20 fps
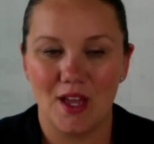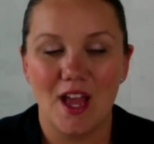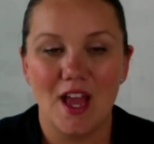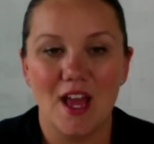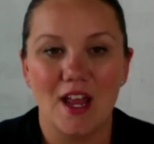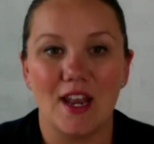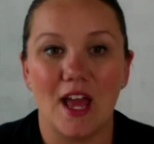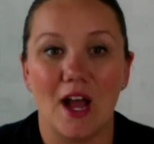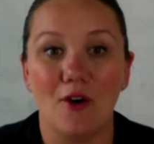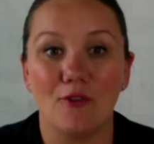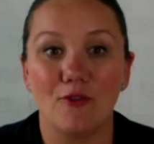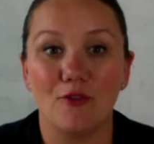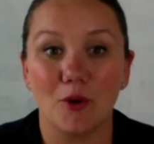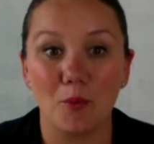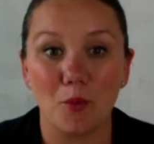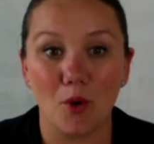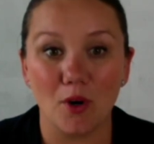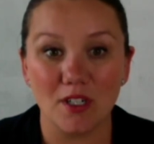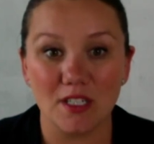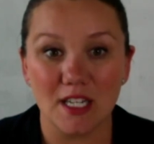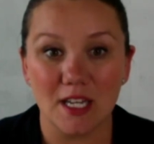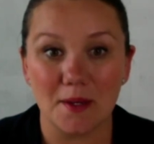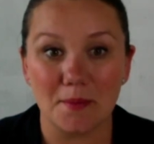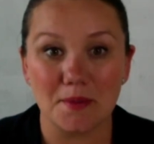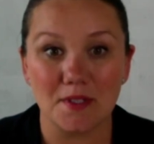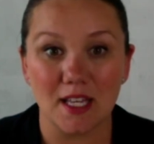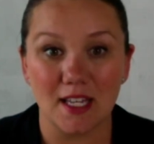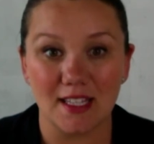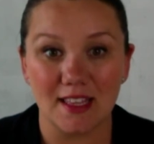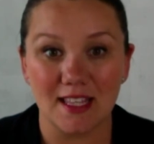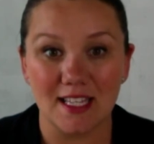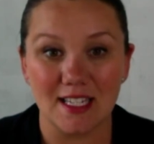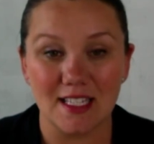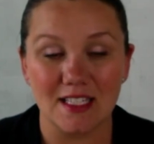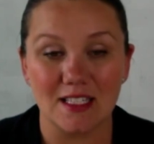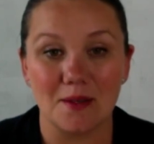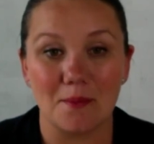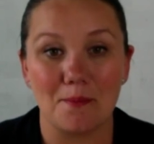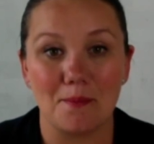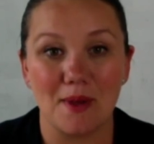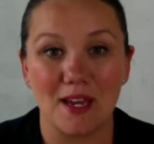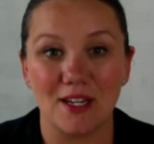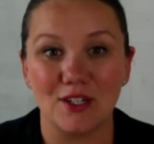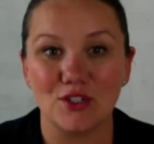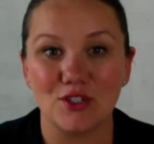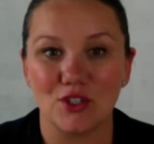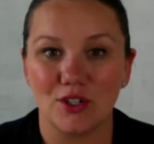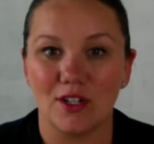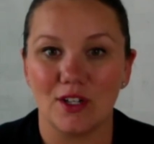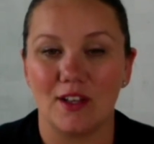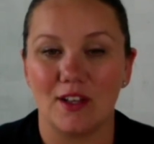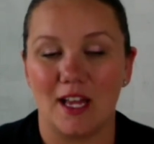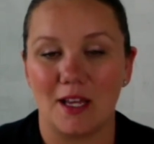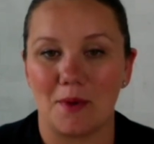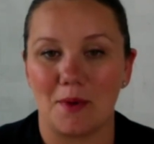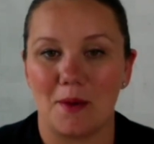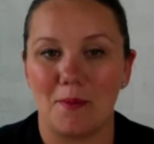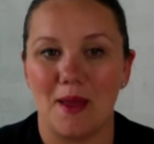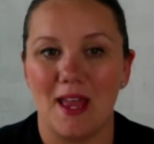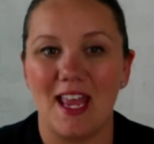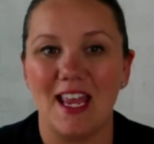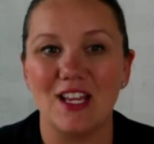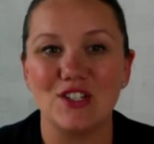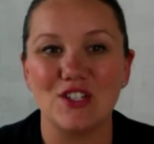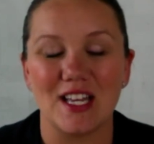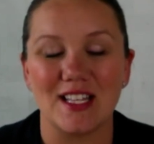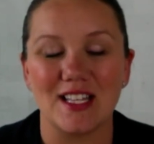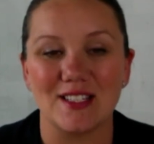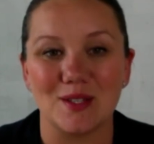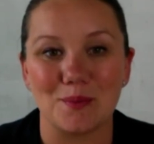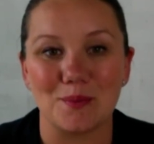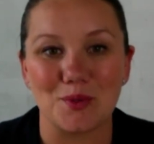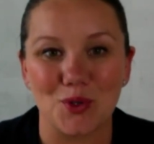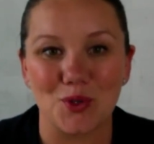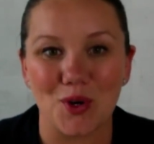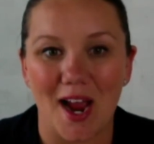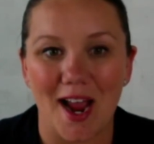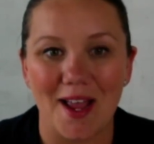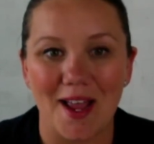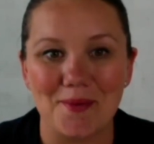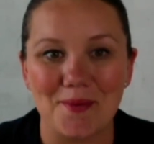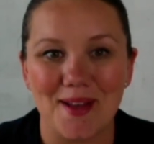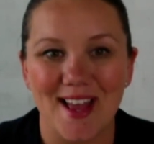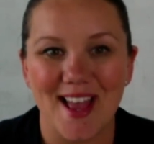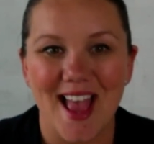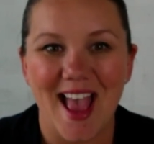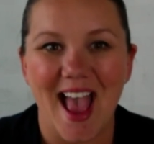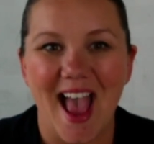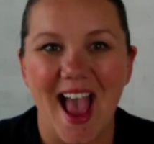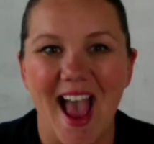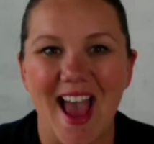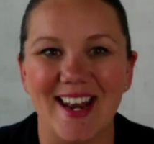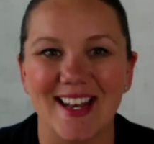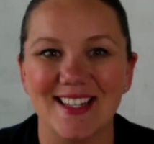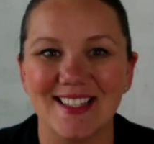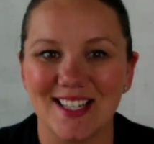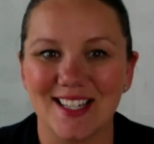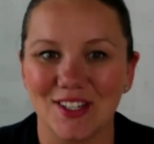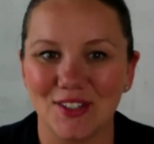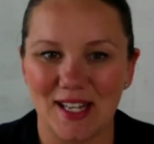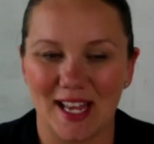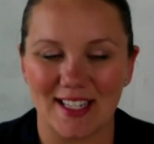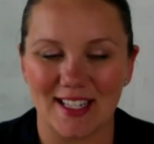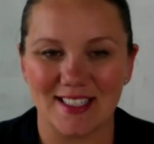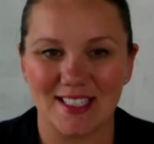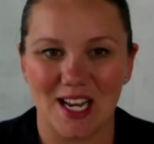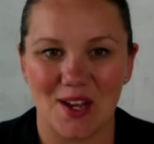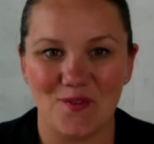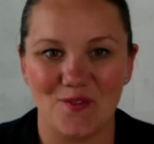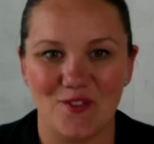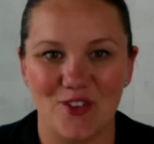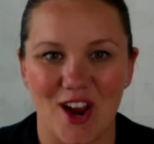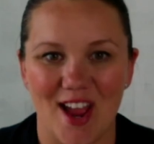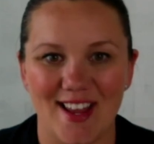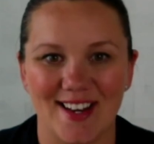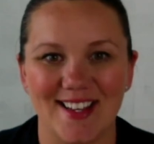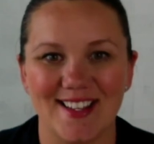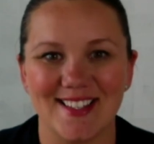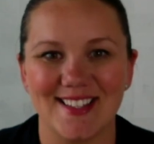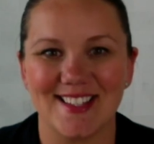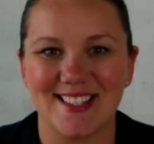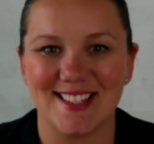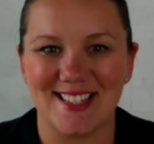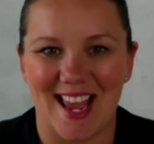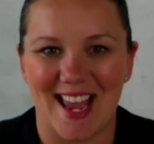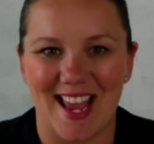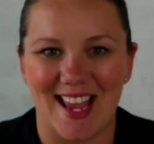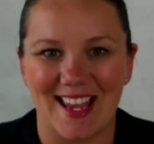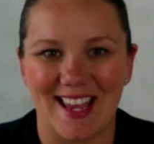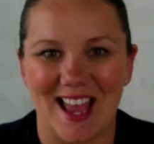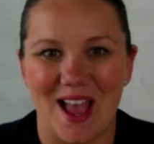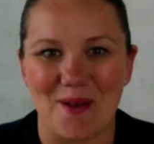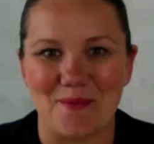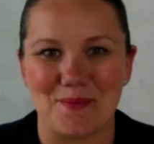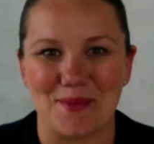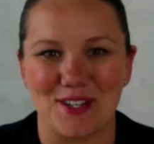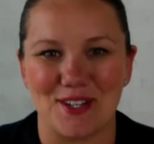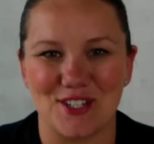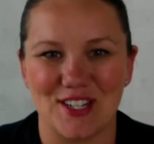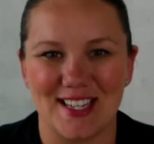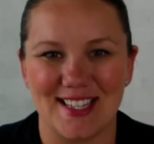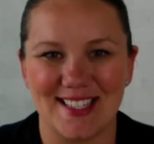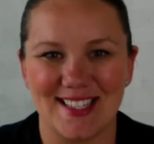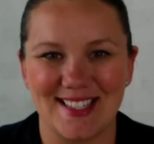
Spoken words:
Now, for more tips like this, make sure to like my page and subscribe. And until next time, friend, stay ambitious.